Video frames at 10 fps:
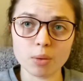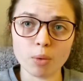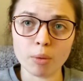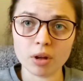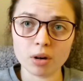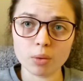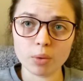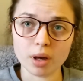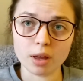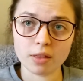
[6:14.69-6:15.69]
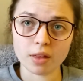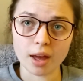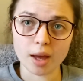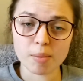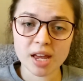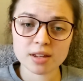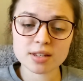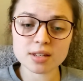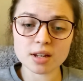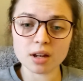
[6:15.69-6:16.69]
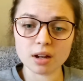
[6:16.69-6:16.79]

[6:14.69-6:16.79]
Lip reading: a woman with MS